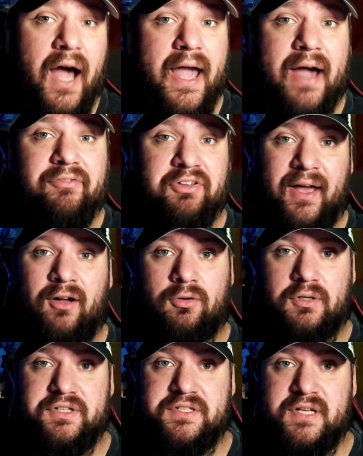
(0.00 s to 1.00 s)
have the
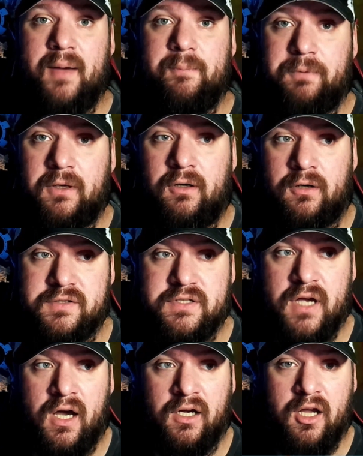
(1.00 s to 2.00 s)
Calgary Stampeders
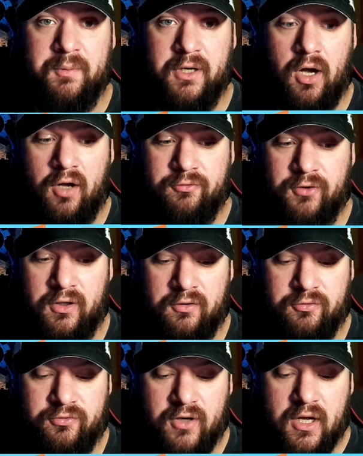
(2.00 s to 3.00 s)
coming off
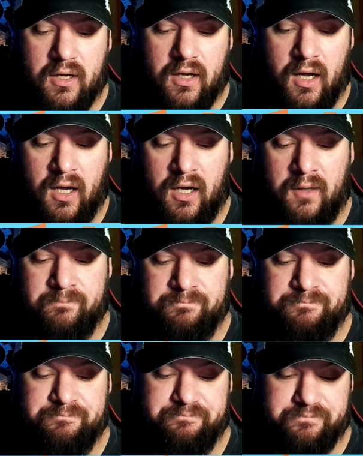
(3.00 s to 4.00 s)
of
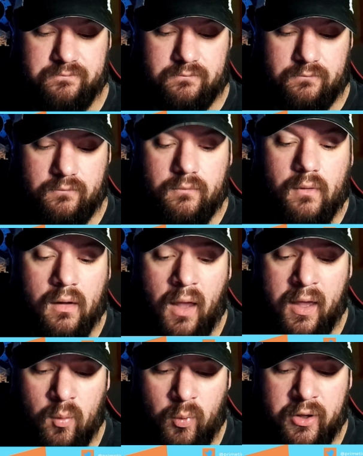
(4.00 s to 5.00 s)

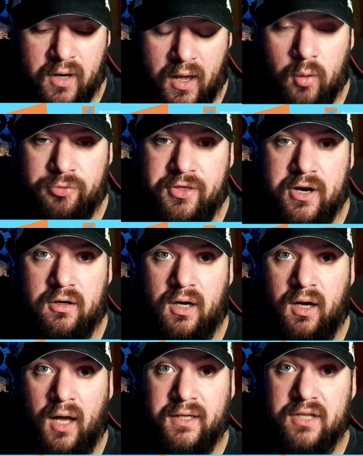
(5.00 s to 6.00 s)
a win out there
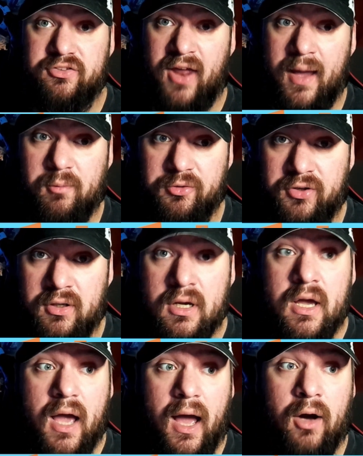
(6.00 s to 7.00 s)
against Hamilton
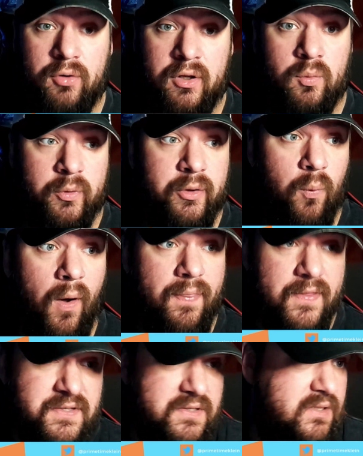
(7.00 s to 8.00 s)
out in week 1.
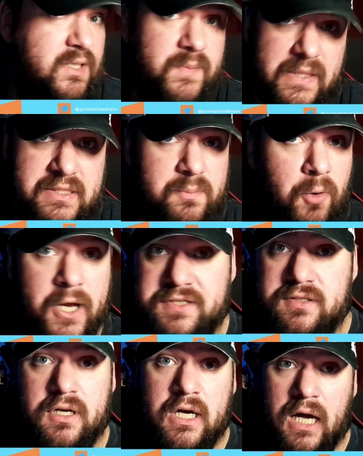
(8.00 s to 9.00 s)
This is a team that's
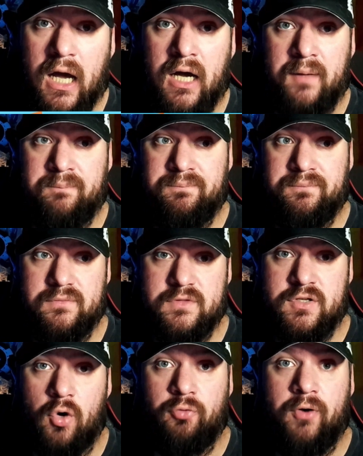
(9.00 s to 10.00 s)
impressed
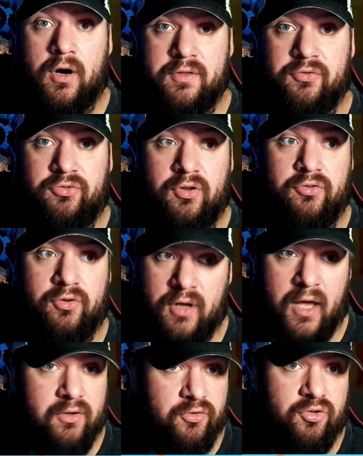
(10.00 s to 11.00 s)
so far this season,
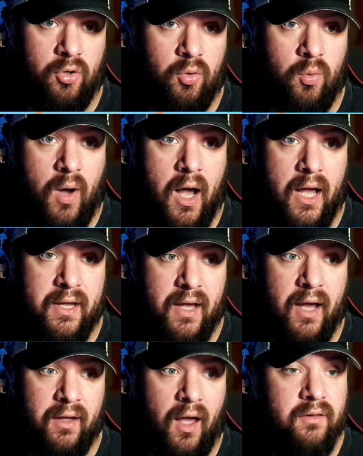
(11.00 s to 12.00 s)
and so
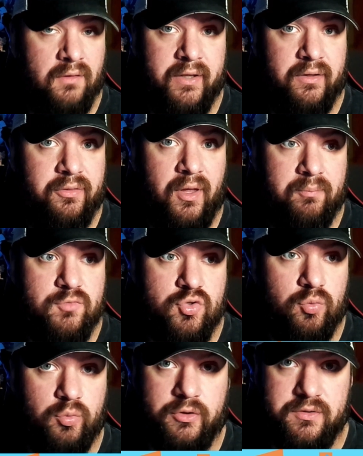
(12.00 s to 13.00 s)
I like them
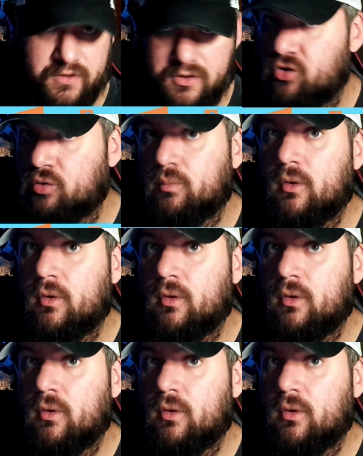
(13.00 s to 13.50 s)
to continue